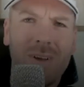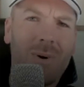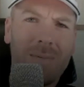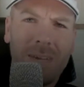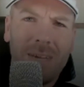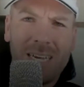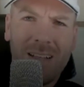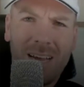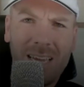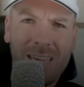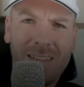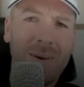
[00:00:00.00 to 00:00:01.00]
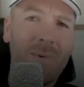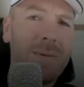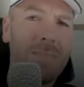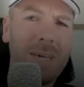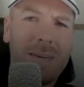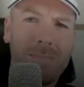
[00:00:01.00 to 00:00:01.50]
they want to be a client, they
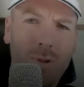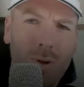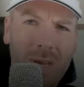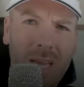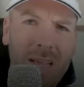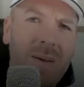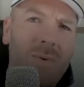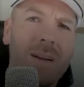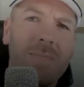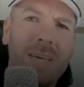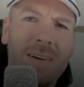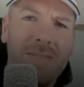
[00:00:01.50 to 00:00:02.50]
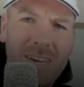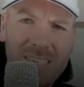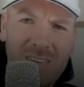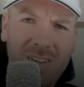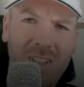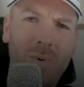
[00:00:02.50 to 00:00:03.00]
want to be an employee, they want to be an
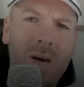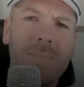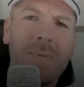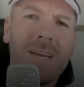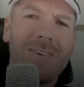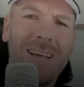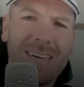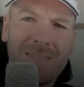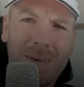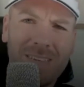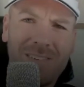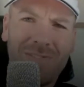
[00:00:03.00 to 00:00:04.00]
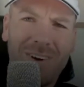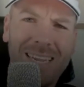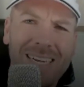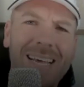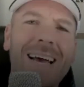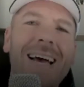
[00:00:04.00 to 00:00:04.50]
investor, they want to be your next best
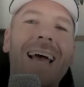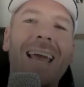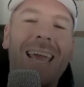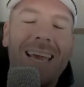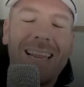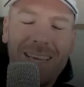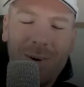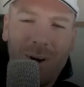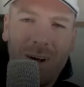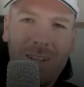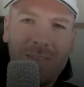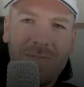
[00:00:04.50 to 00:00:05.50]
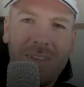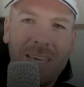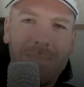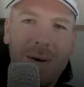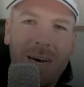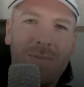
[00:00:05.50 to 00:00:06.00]
friend, any or all of
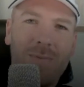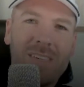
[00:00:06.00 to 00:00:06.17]
the above.